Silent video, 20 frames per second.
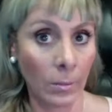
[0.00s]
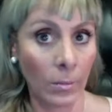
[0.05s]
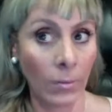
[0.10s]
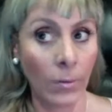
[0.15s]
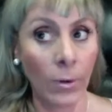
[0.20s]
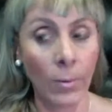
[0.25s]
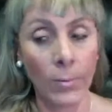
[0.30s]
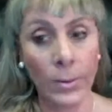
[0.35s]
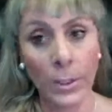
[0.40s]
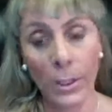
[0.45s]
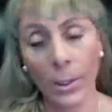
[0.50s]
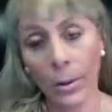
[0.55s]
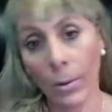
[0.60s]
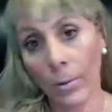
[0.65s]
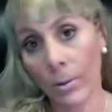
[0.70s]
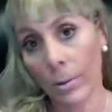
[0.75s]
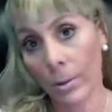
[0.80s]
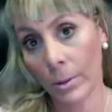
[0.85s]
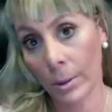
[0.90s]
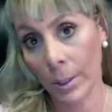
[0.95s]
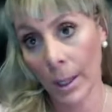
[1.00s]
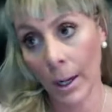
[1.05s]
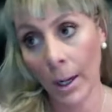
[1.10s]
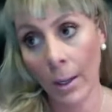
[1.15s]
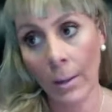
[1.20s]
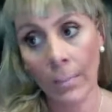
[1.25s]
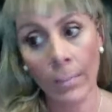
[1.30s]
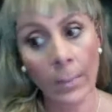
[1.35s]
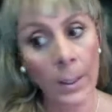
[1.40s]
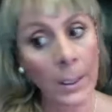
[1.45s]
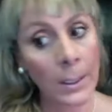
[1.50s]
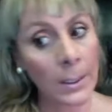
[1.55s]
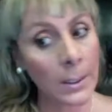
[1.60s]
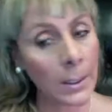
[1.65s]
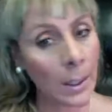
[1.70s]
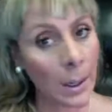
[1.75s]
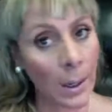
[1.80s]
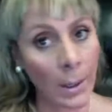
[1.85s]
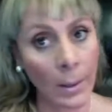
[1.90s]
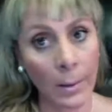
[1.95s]
from 0 to 10, being
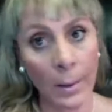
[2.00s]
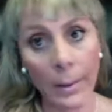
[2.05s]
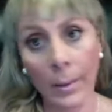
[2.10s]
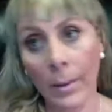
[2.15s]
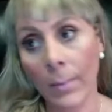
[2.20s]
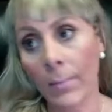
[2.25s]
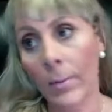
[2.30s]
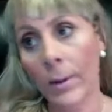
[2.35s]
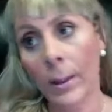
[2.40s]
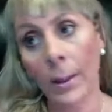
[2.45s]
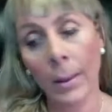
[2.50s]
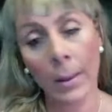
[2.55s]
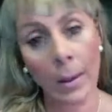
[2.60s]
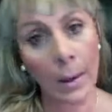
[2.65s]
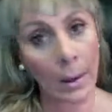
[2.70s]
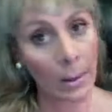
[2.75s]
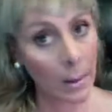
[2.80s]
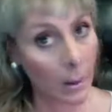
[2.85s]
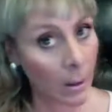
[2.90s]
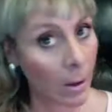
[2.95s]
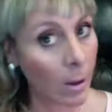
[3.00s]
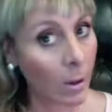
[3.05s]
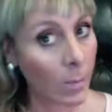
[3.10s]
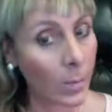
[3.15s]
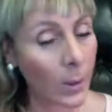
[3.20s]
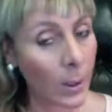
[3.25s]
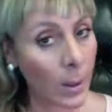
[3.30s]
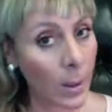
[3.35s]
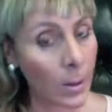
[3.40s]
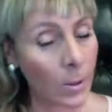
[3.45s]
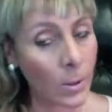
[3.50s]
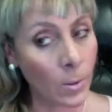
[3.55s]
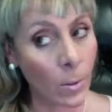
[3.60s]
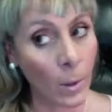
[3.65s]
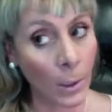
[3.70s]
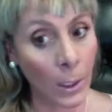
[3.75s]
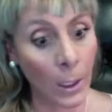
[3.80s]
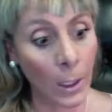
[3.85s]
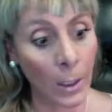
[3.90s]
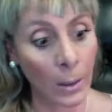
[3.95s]
10, that the long meridian is
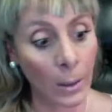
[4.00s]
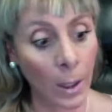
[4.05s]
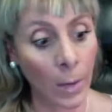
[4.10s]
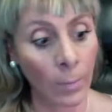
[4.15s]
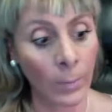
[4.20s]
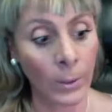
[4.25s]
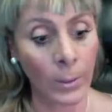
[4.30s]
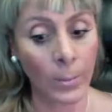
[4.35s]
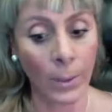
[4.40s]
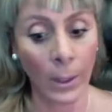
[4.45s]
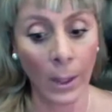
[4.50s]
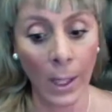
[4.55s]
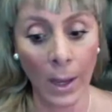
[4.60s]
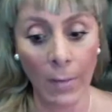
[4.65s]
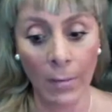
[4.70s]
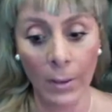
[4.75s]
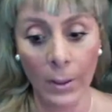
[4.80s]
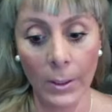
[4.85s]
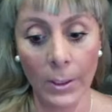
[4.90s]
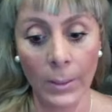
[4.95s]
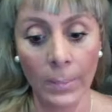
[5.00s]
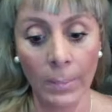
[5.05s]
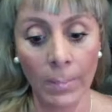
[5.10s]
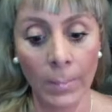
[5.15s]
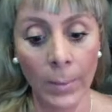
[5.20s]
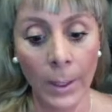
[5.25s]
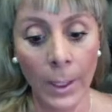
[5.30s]
working at optimal levels?